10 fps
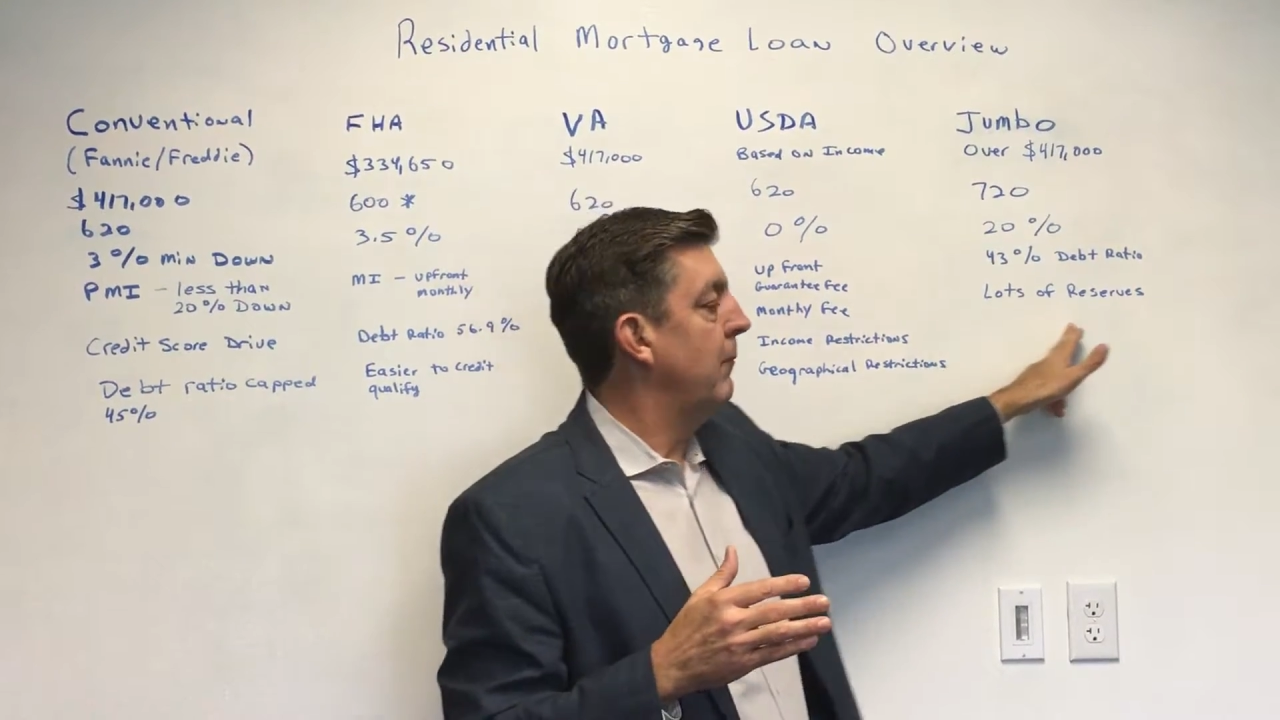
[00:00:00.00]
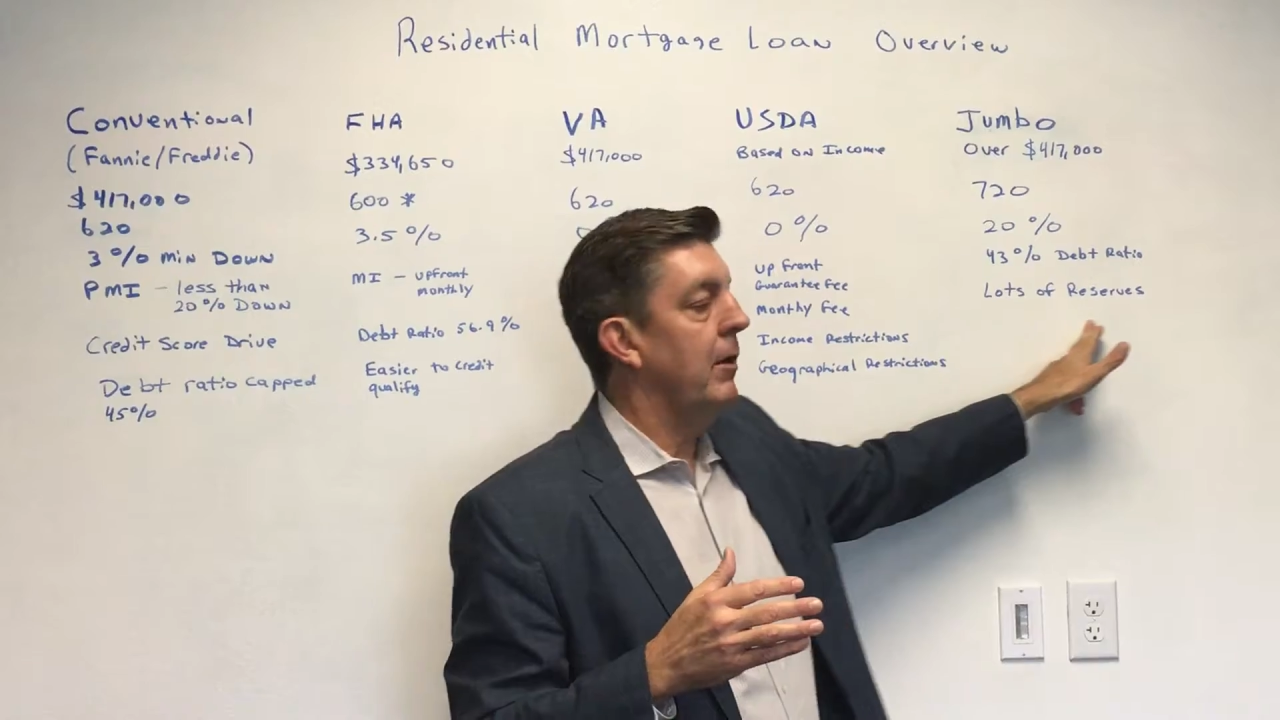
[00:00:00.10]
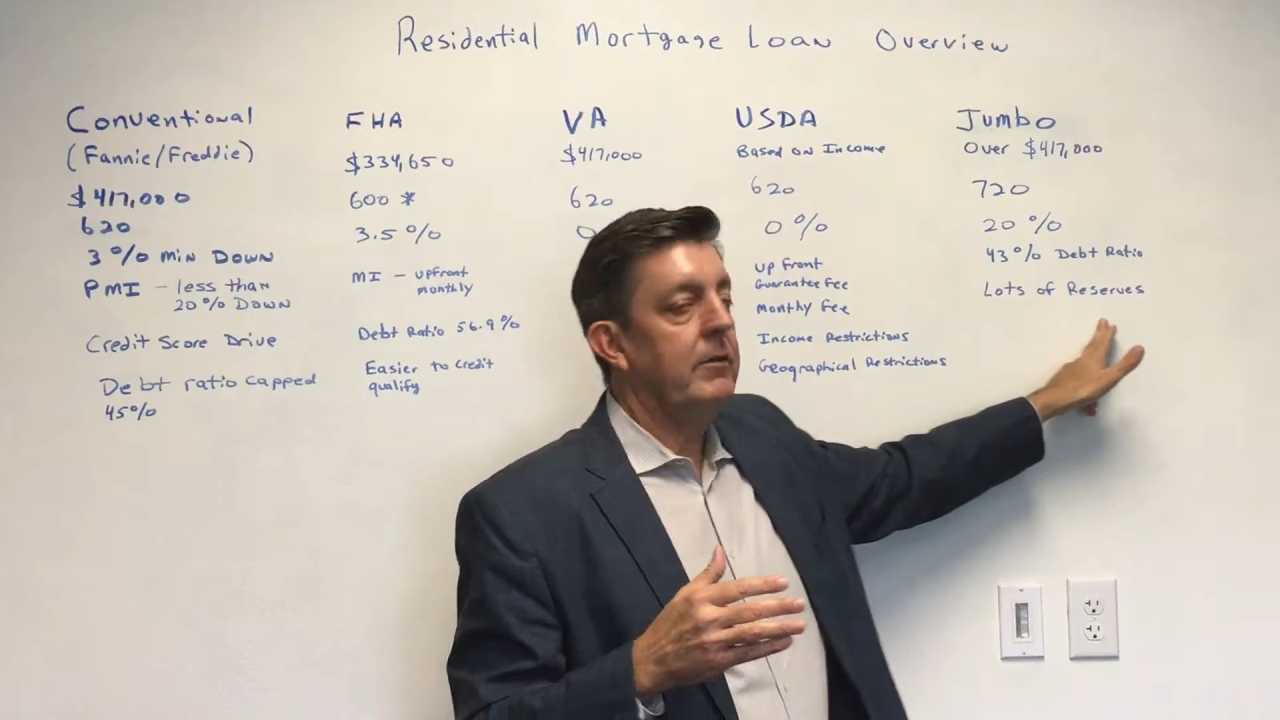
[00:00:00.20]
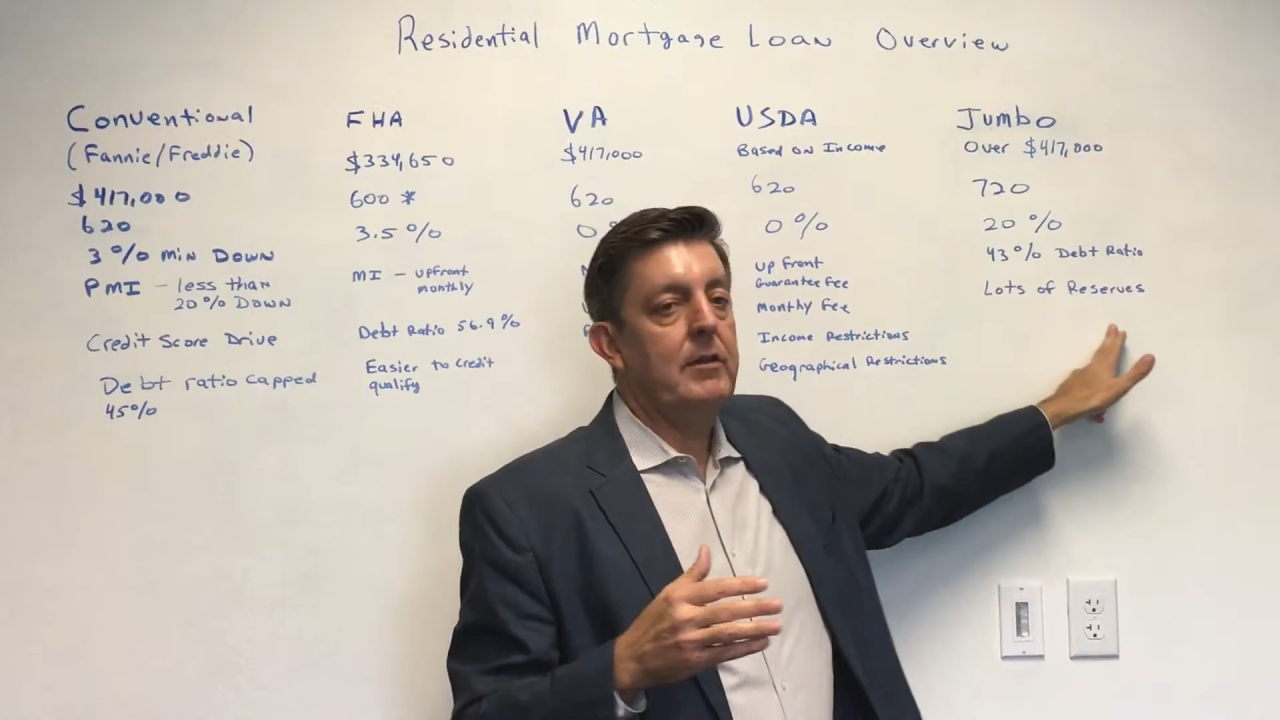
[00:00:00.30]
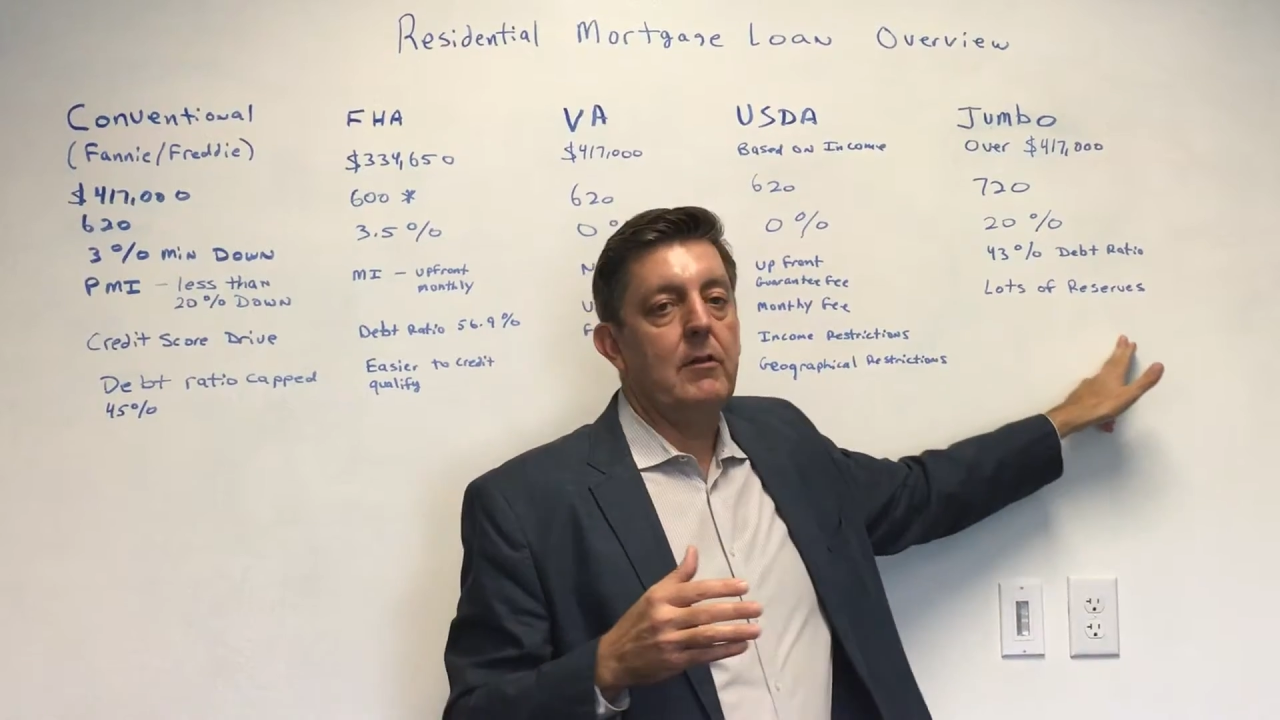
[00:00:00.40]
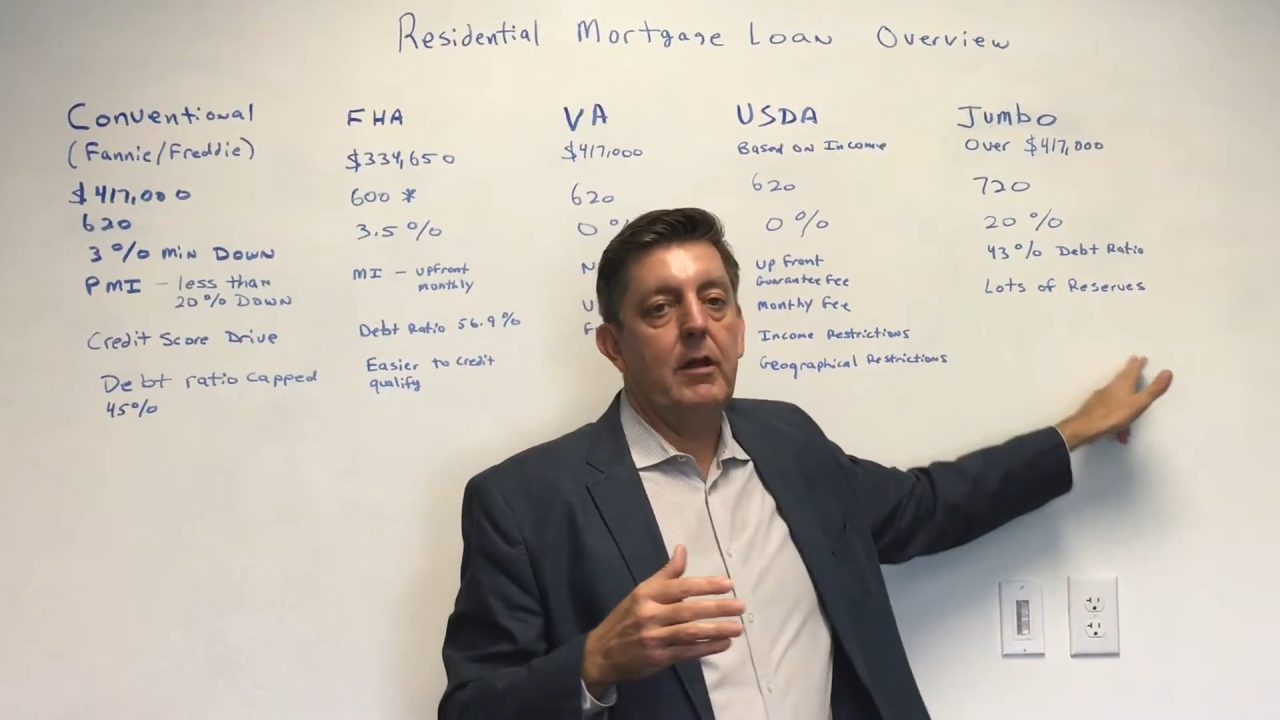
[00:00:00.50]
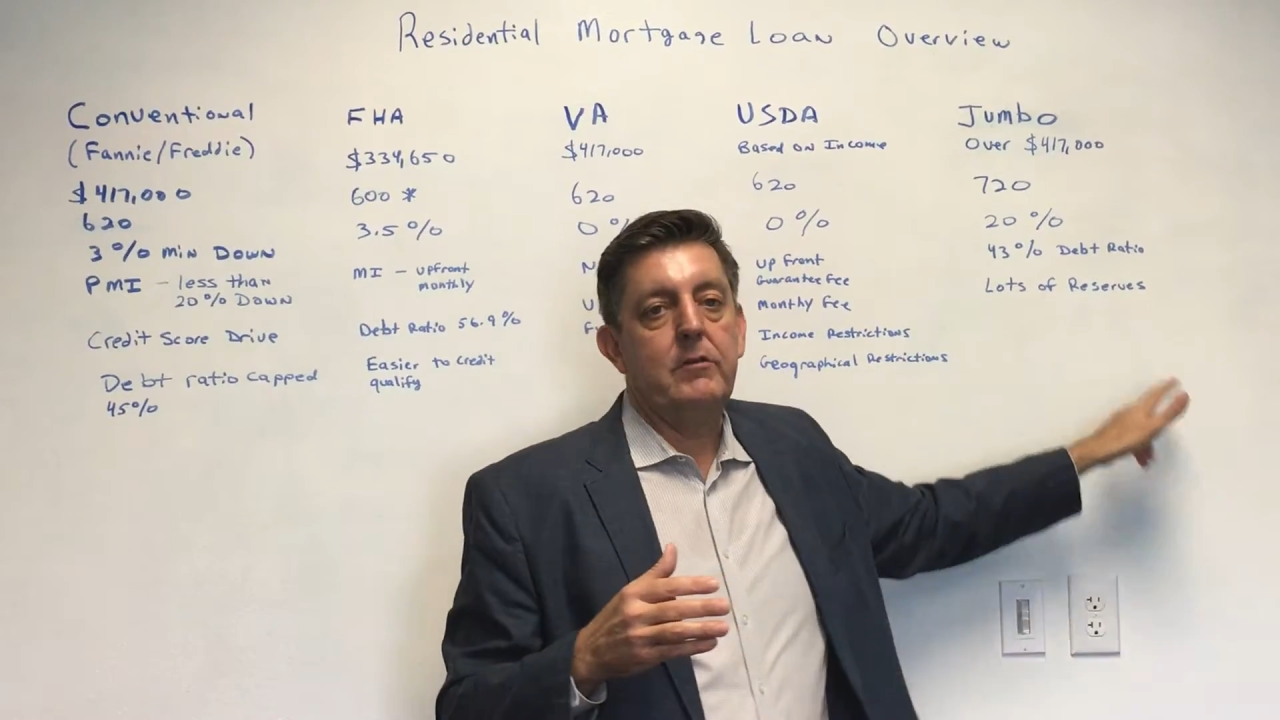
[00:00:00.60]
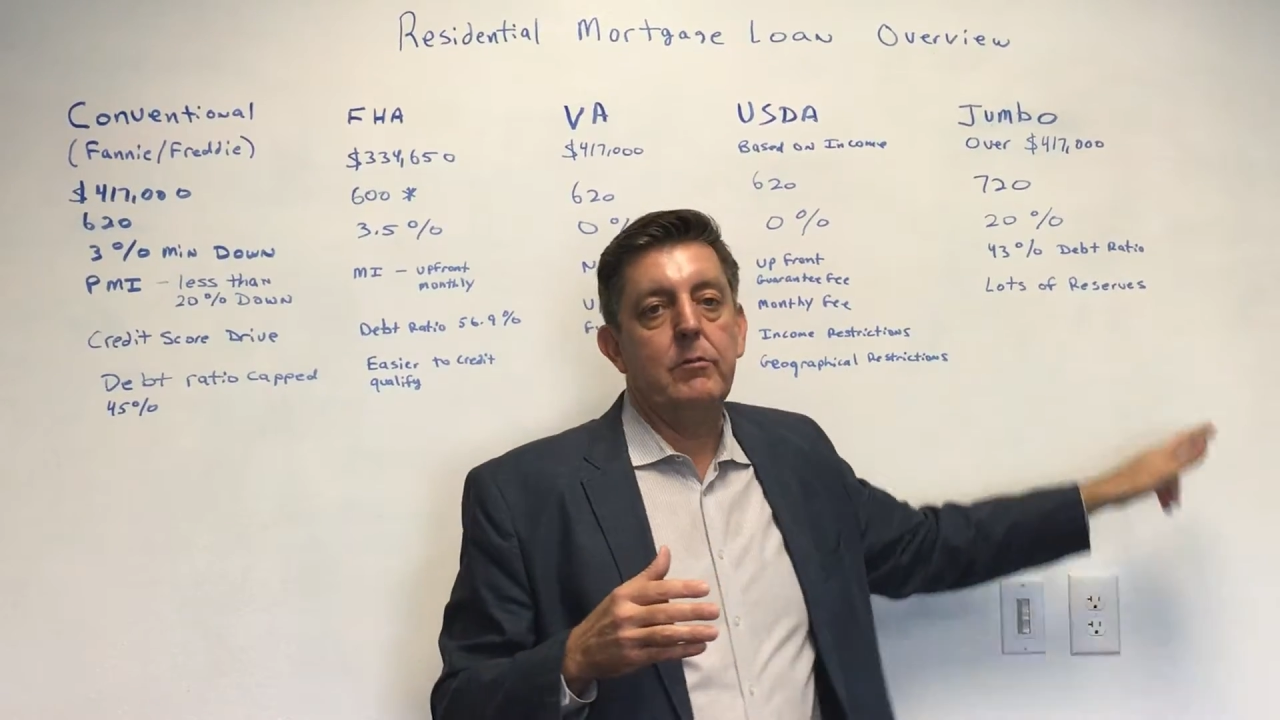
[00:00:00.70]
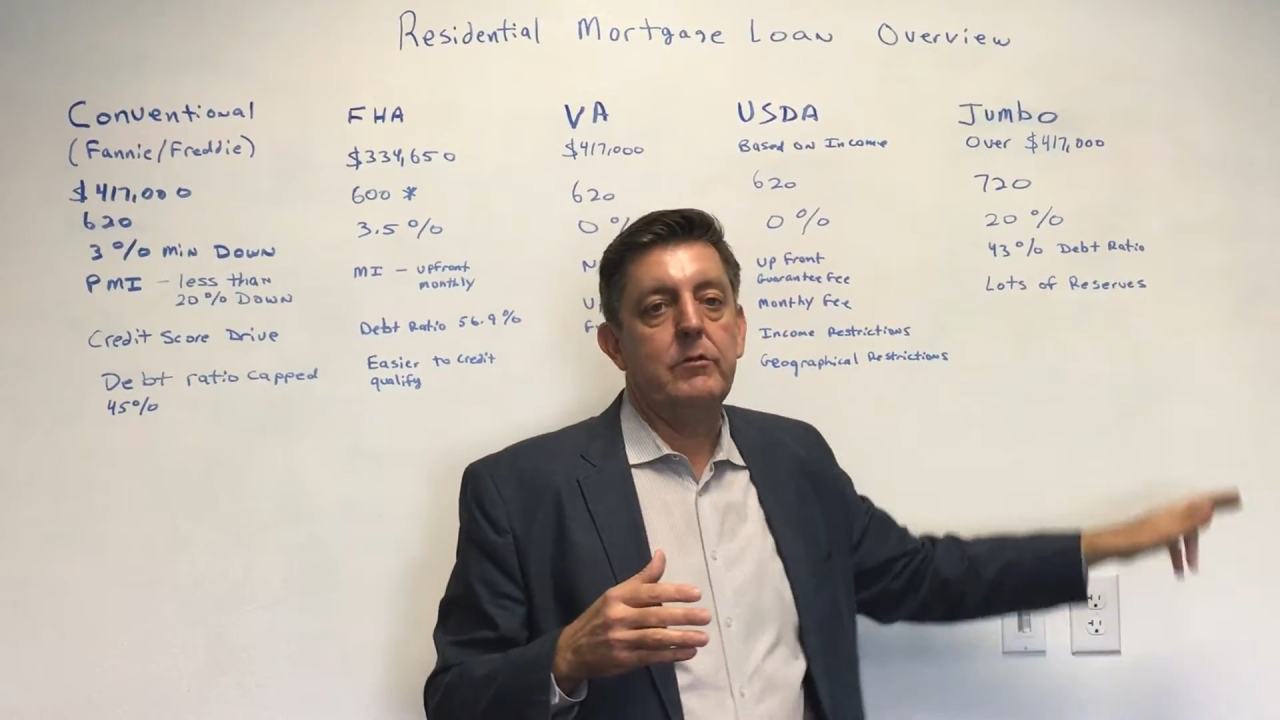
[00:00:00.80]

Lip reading: want to see lots